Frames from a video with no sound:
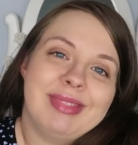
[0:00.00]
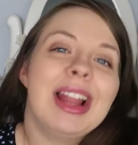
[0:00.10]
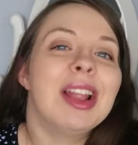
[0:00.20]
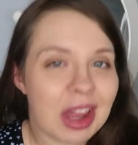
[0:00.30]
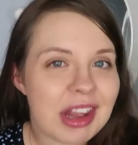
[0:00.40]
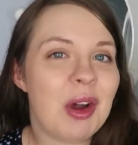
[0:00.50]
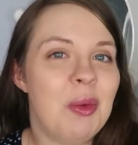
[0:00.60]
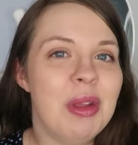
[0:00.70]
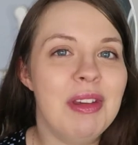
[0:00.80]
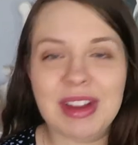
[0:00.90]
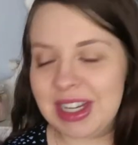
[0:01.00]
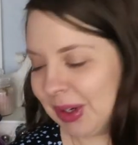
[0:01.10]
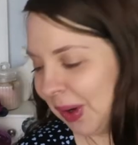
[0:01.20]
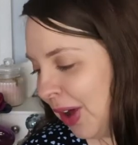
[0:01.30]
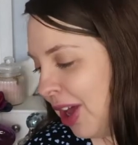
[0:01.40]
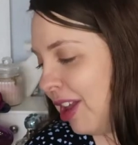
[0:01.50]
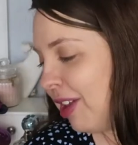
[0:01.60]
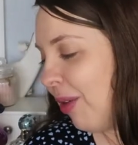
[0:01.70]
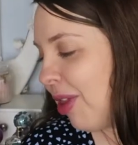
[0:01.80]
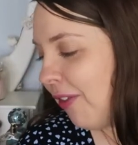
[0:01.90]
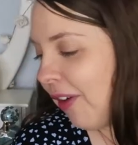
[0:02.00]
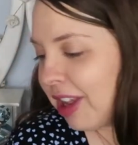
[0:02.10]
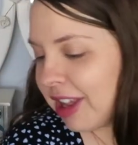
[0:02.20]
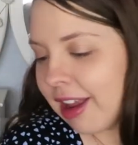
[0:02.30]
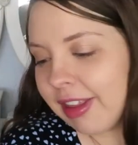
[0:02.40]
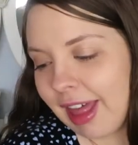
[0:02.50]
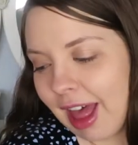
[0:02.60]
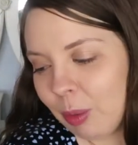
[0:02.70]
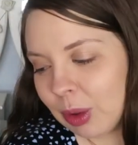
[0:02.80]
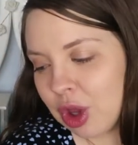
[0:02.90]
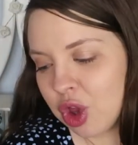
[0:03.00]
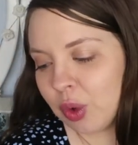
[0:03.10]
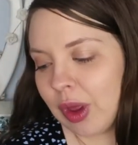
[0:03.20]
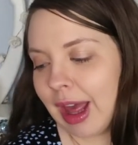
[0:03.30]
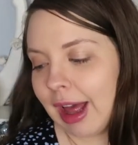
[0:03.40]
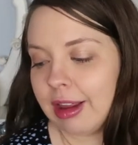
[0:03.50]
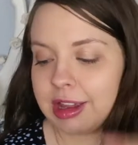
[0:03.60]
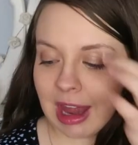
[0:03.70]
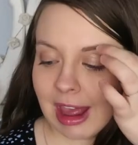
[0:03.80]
Let's go on with the video. So the first thing that I want to show you guys